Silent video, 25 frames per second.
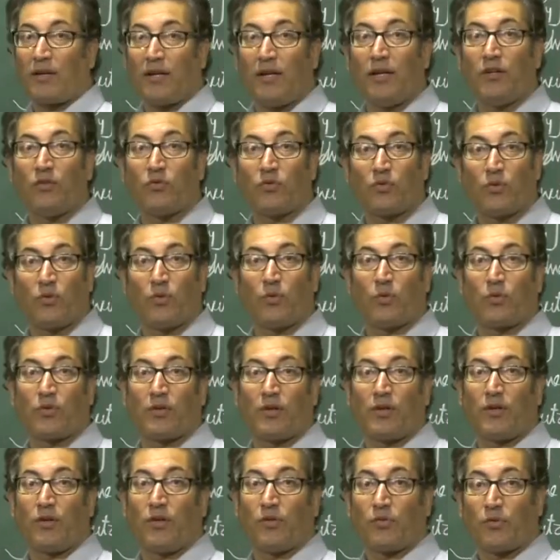in
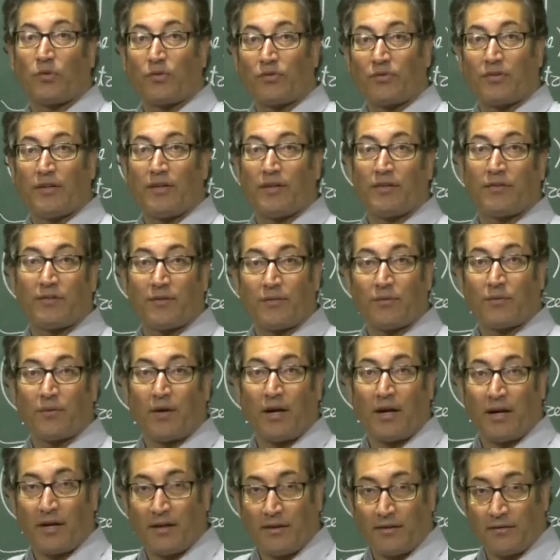solution dissociates into
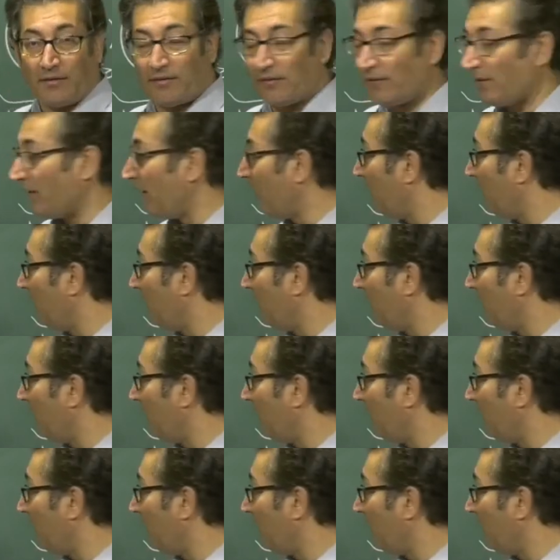ions,